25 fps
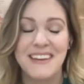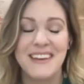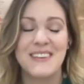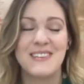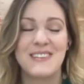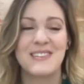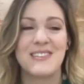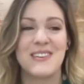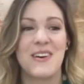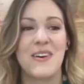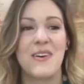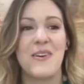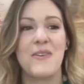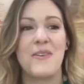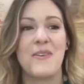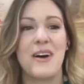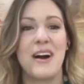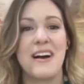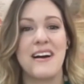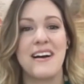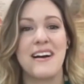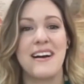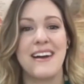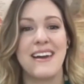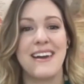So
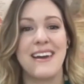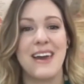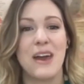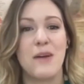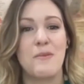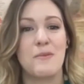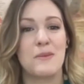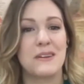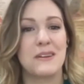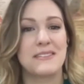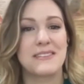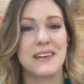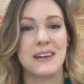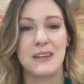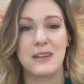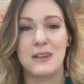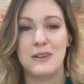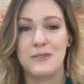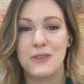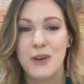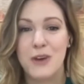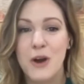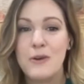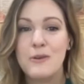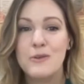I am an
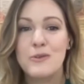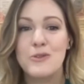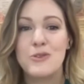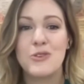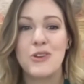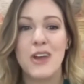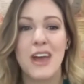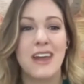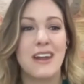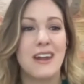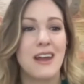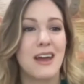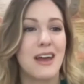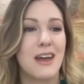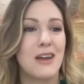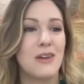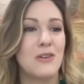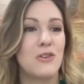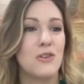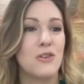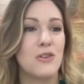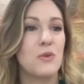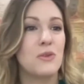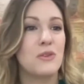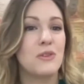executive coach and I
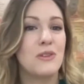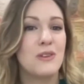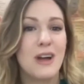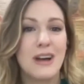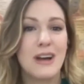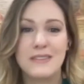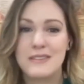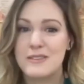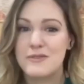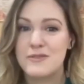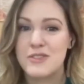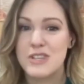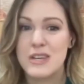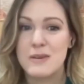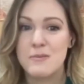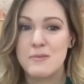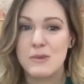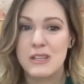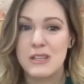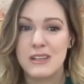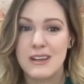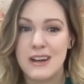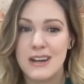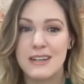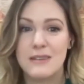do lots of team
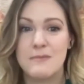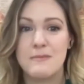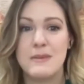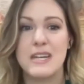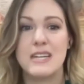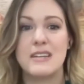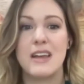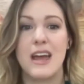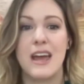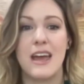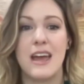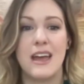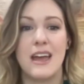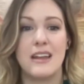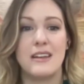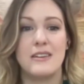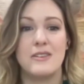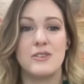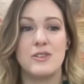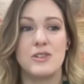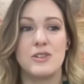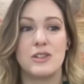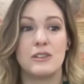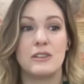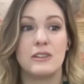alignment
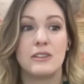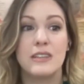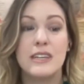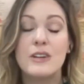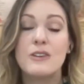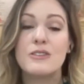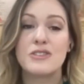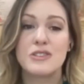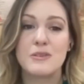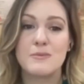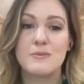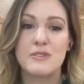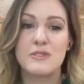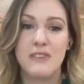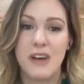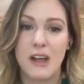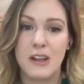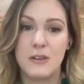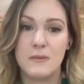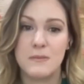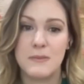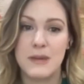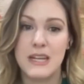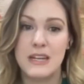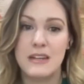and leadership
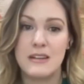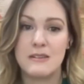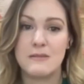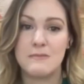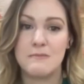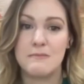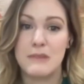development,